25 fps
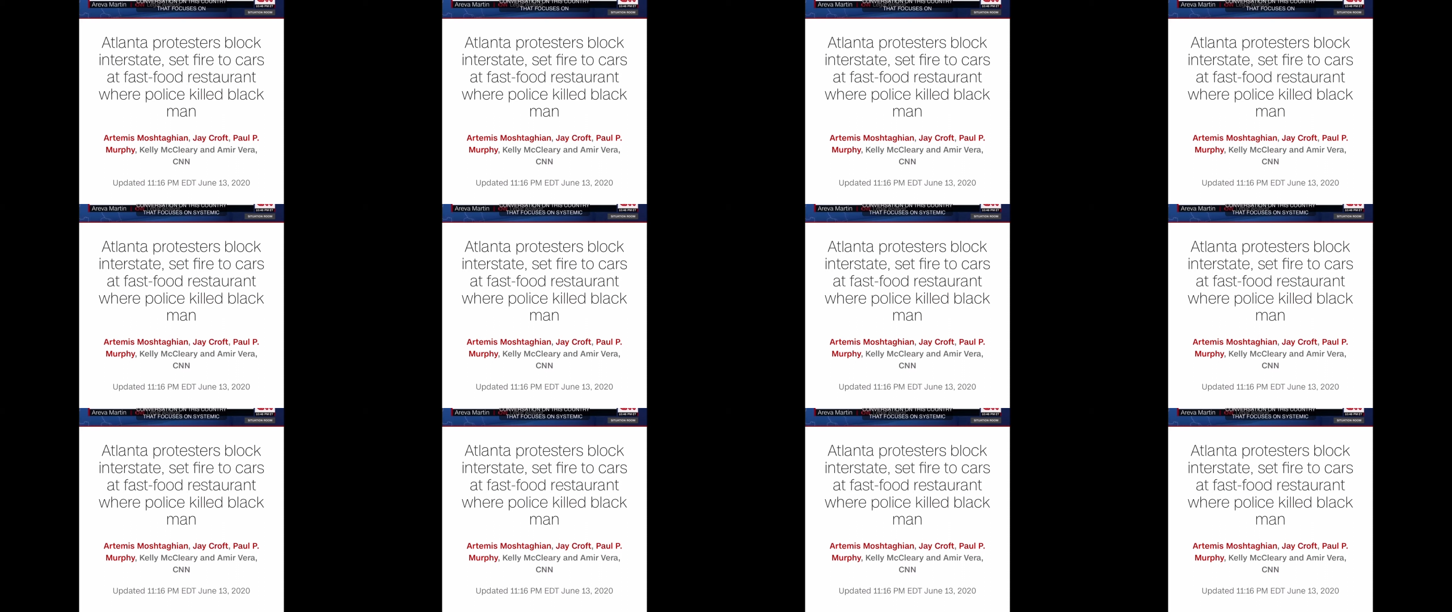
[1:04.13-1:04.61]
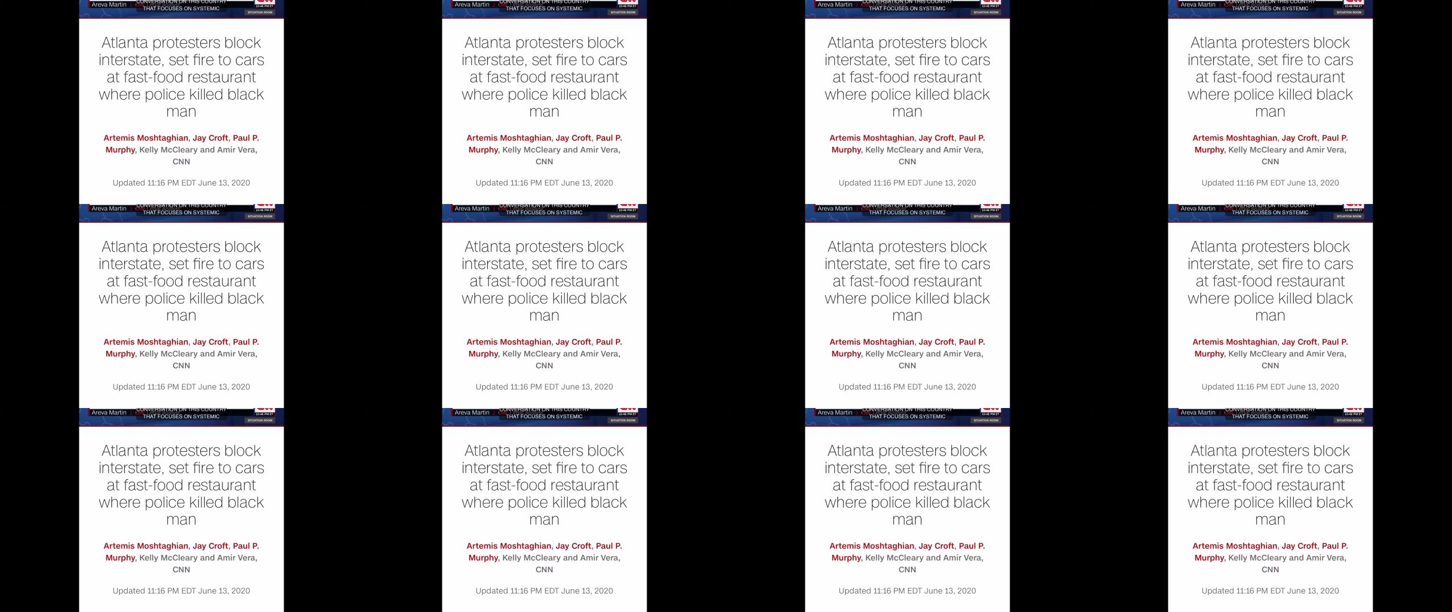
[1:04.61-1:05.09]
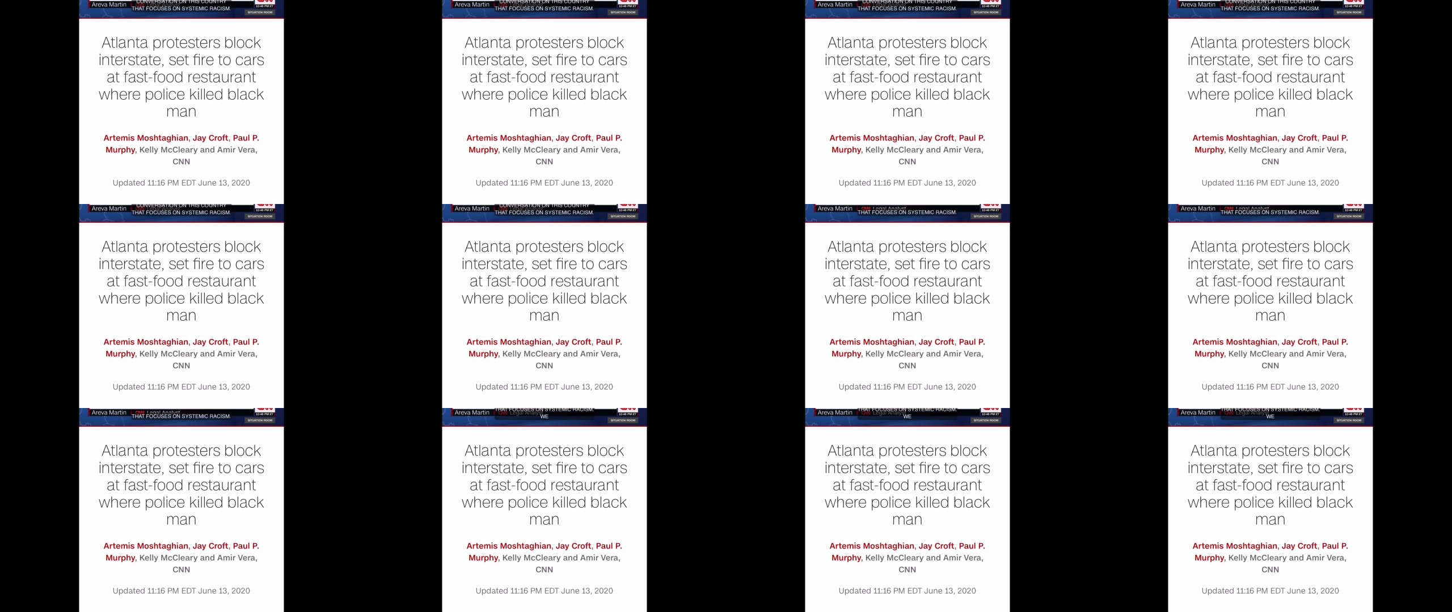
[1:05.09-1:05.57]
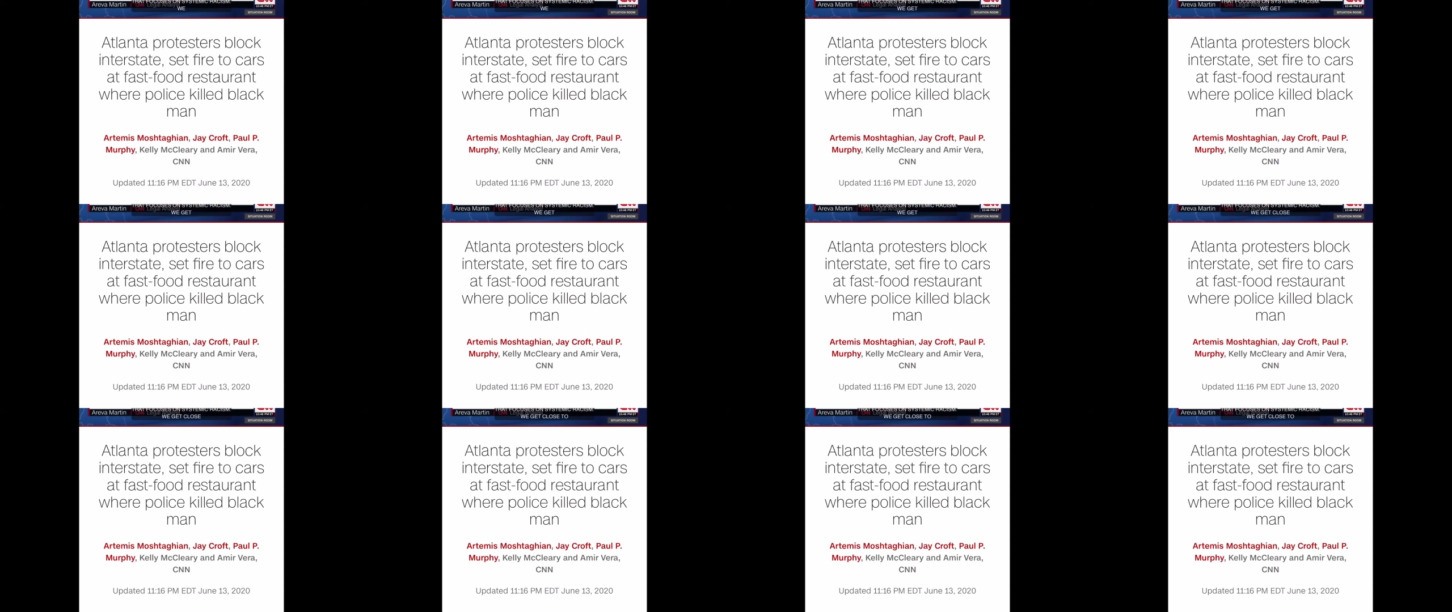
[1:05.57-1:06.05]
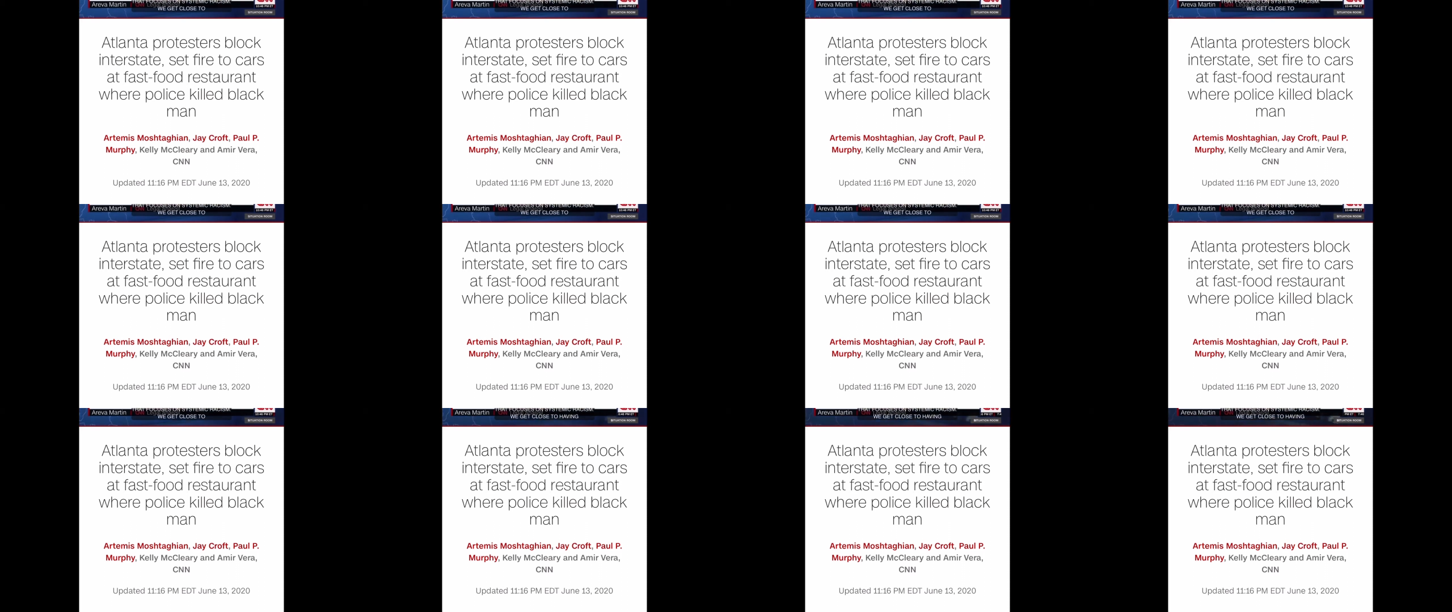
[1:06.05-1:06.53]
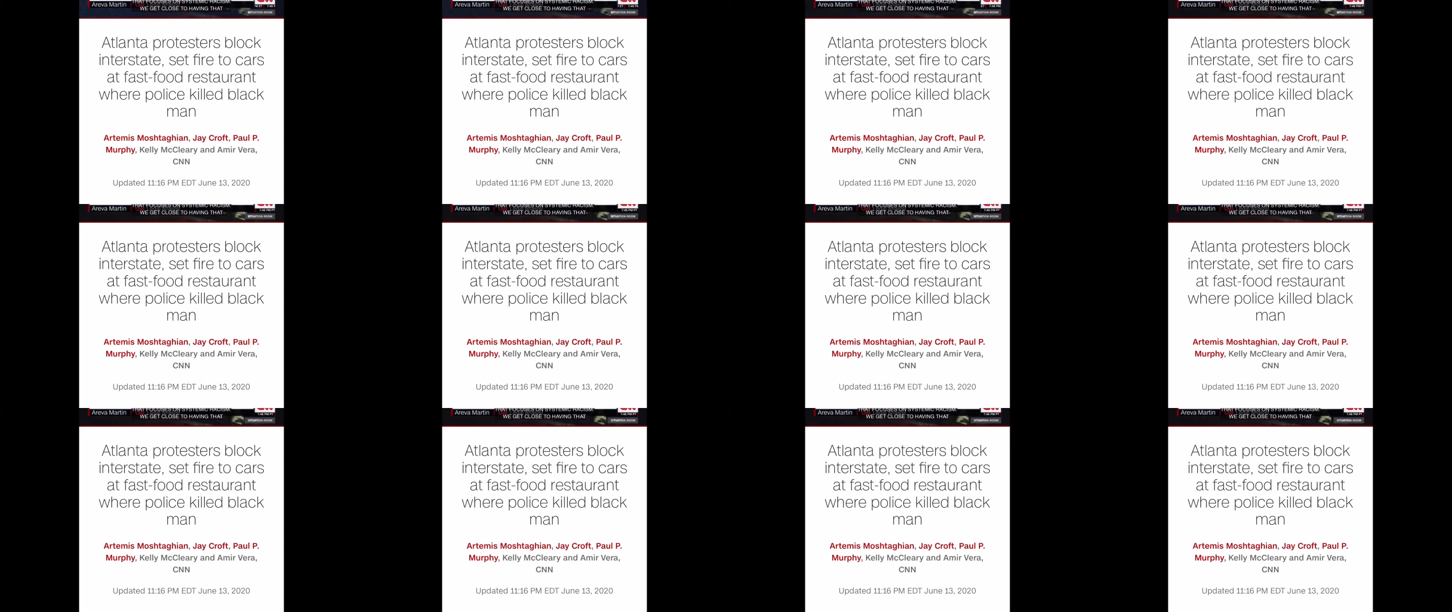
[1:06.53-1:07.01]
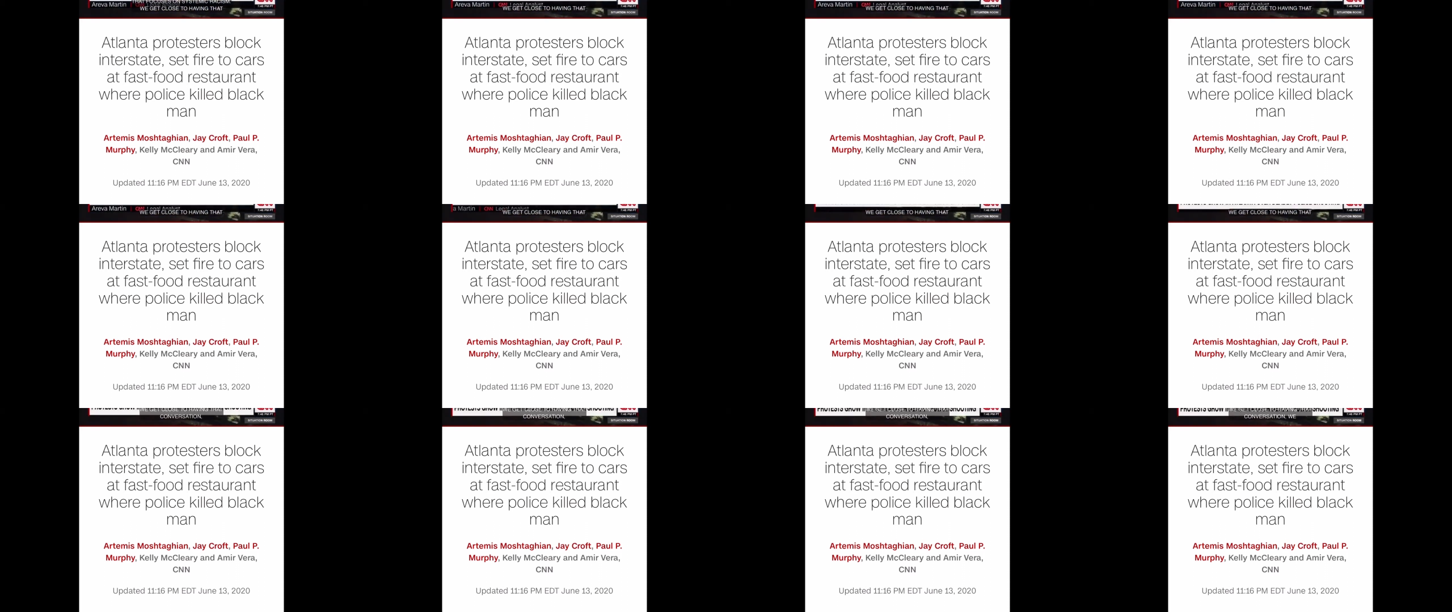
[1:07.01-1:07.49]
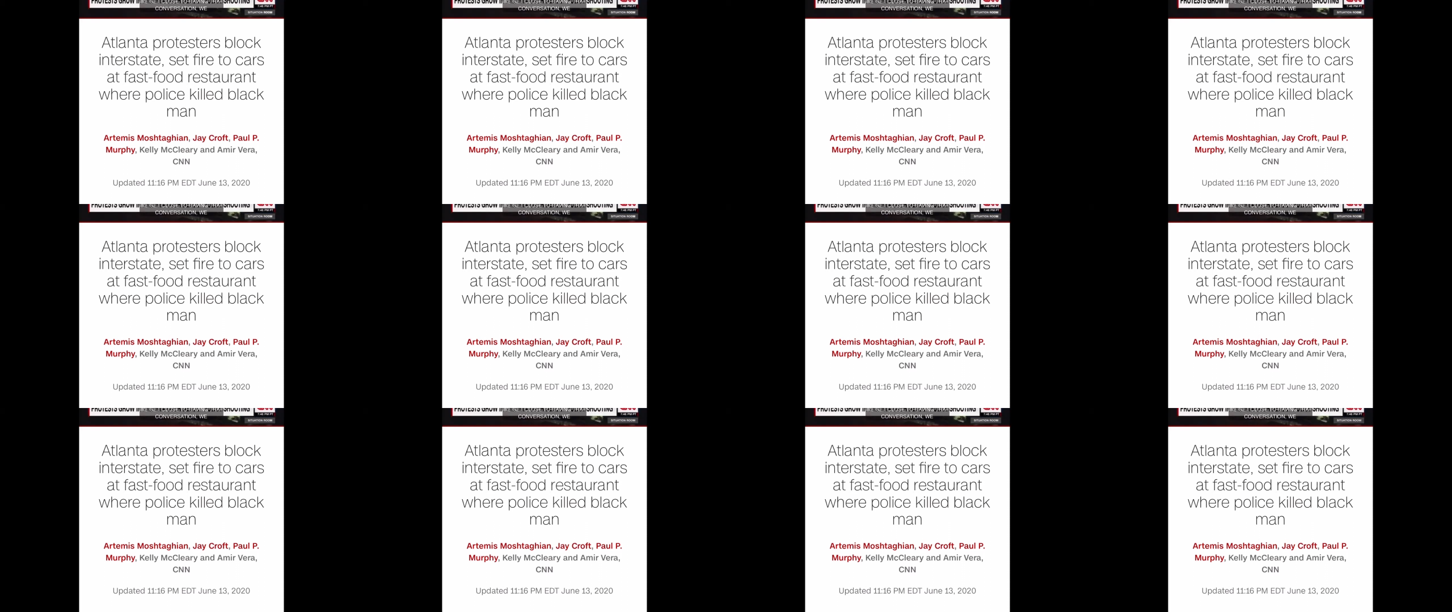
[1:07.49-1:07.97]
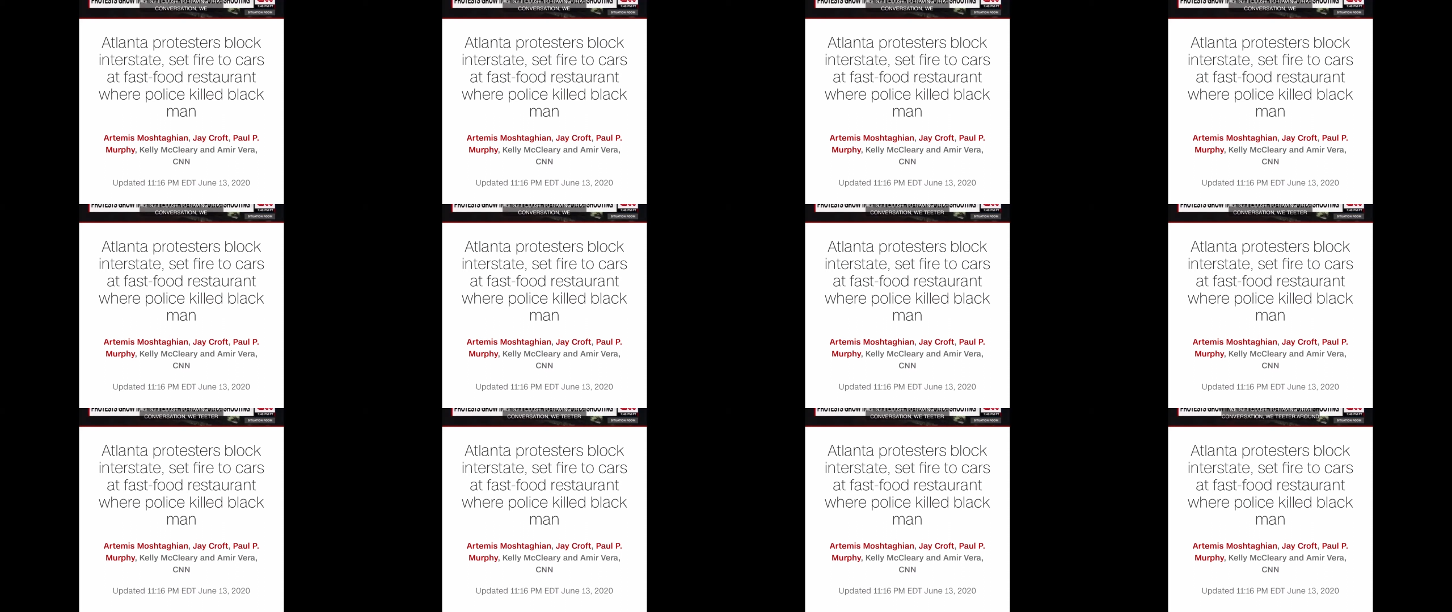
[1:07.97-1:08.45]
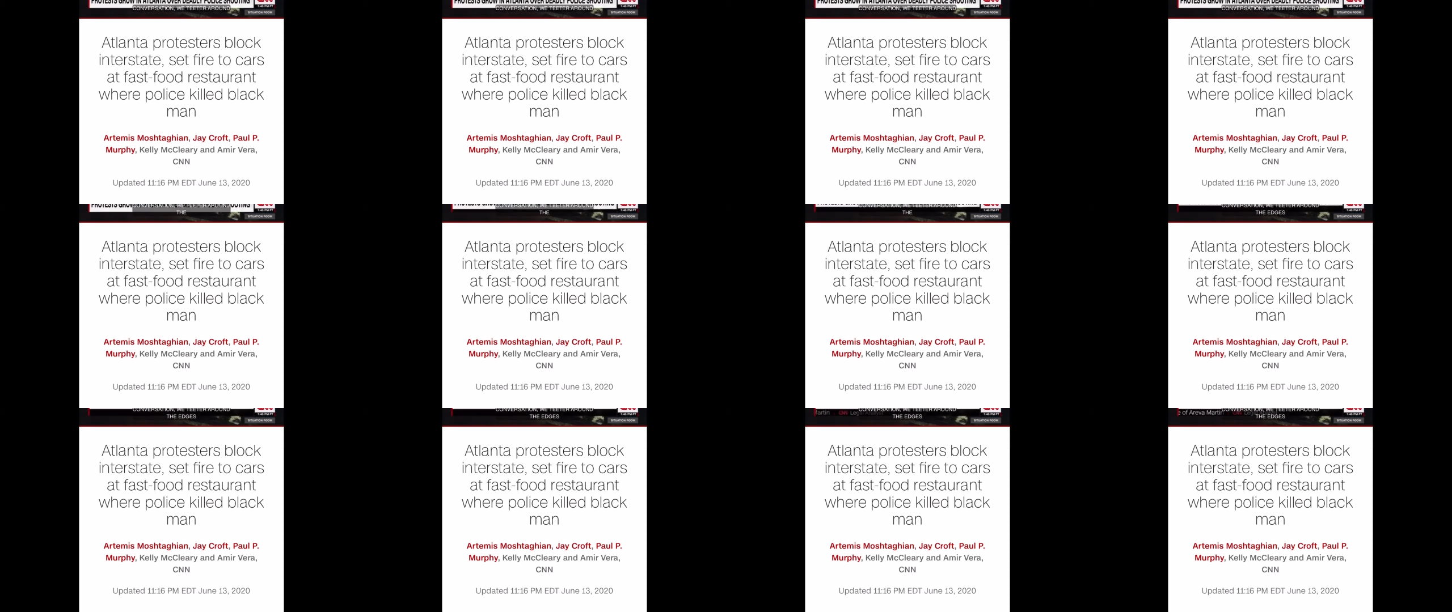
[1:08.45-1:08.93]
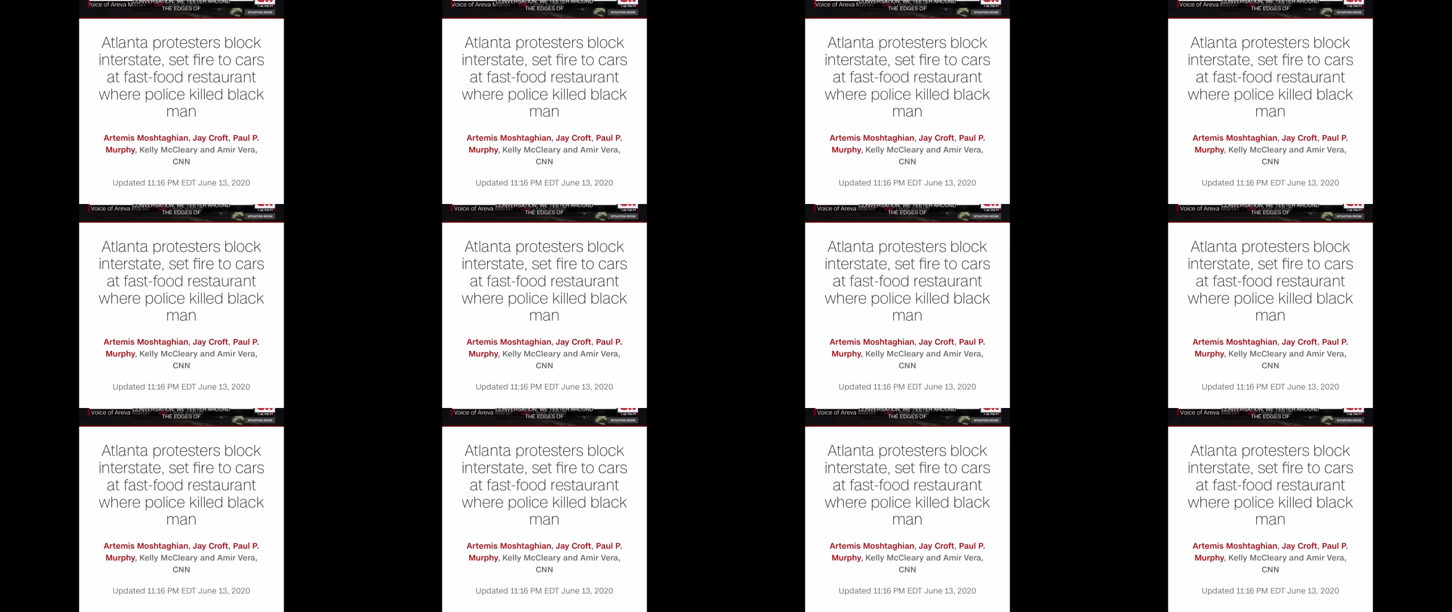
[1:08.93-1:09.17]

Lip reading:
(no speaker visible)